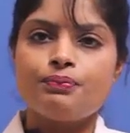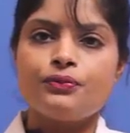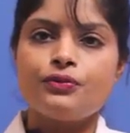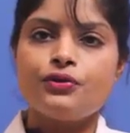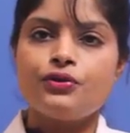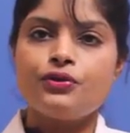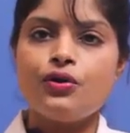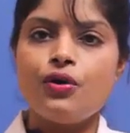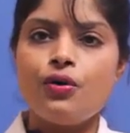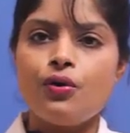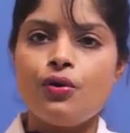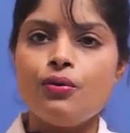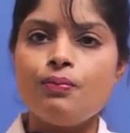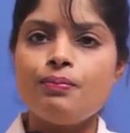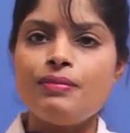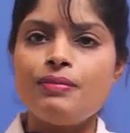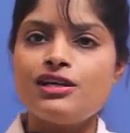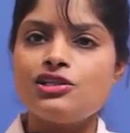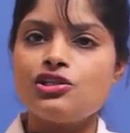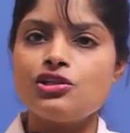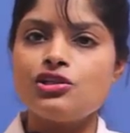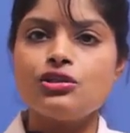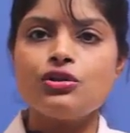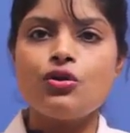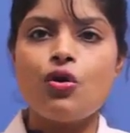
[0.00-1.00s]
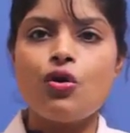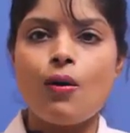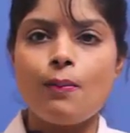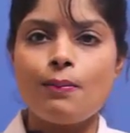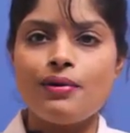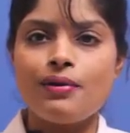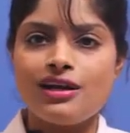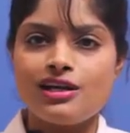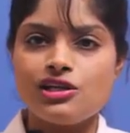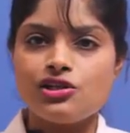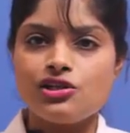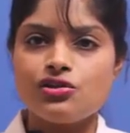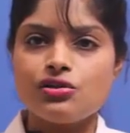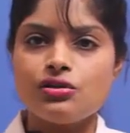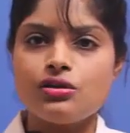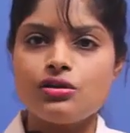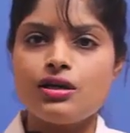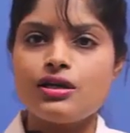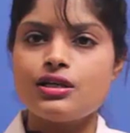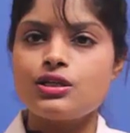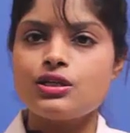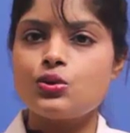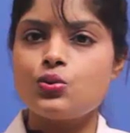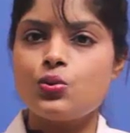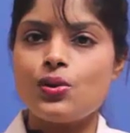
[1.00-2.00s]
So, patient
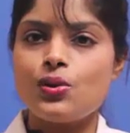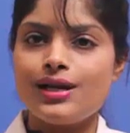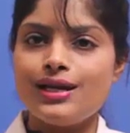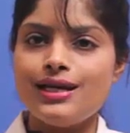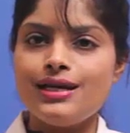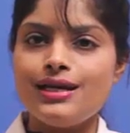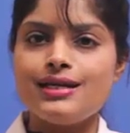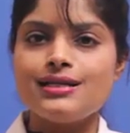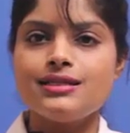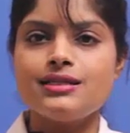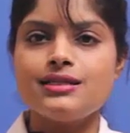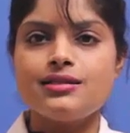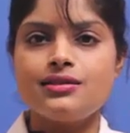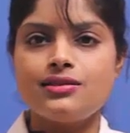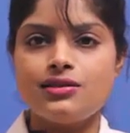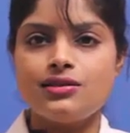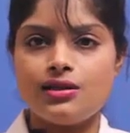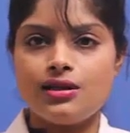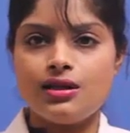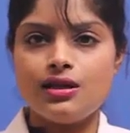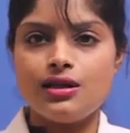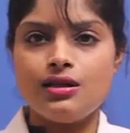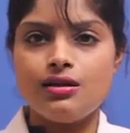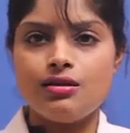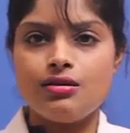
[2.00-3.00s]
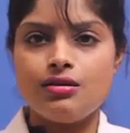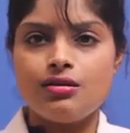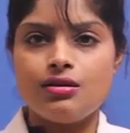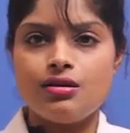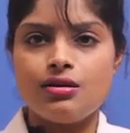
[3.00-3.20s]
cooperation is very necessary